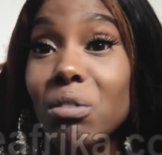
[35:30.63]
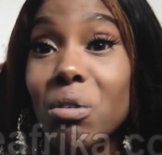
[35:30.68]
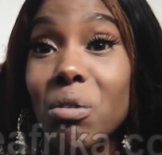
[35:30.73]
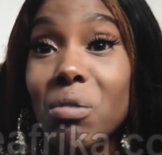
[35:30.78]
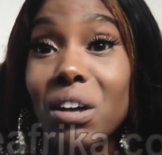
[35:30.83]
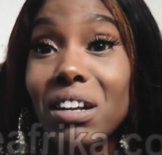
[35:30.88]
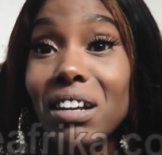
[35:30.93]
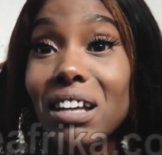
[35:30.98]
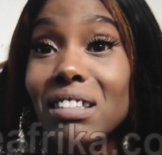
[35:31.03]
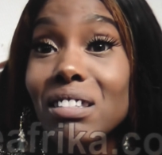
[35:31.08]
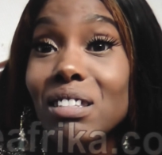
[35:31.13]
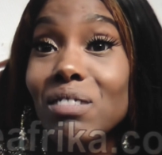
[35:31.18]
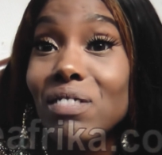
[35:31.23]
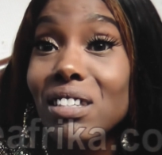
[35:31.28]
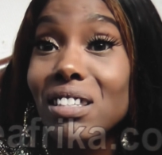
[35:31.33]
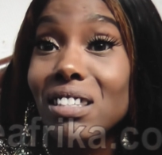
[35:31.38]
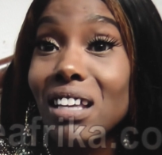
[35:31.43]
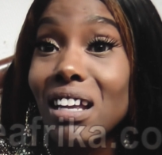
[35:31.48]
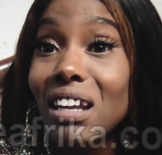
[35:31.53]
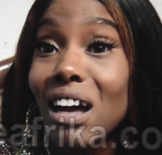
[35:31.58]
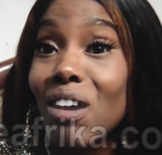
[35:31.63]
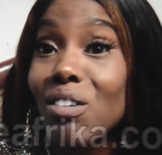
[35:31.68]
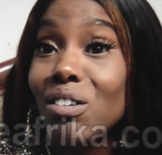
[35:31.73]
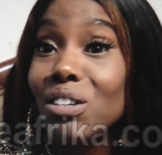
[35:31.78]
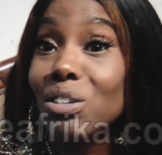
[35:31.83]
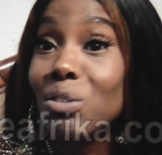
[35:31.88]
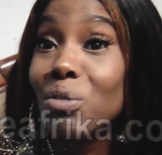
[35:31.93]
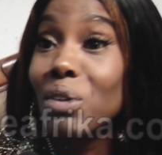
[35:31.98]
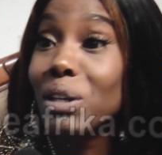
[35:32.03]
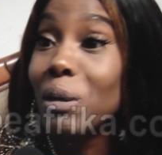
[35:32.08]
No one has even said, how
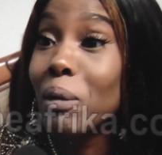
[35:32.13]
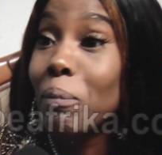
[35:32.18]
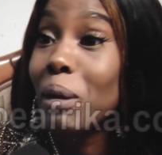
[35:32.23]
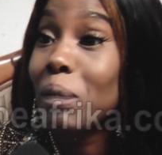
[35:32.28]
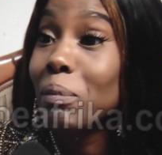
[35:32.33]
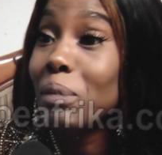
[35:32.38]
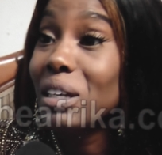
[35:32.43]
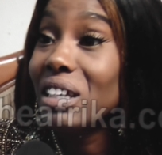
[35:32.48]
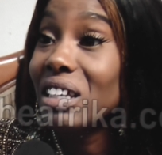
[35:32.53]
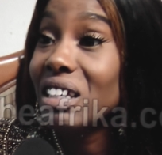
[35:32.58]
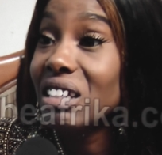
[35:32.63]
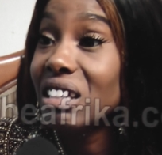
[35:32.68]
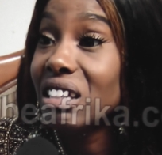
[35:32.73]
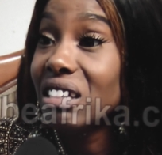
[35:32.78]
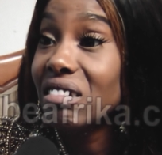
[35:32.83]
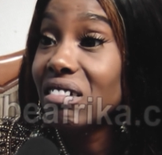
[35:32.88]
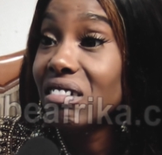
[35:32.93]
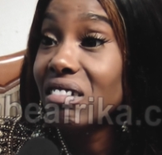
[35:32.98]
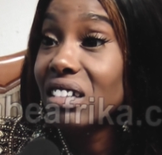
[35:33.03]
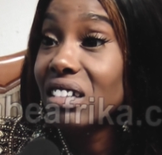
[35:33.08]
are you and your baby eating?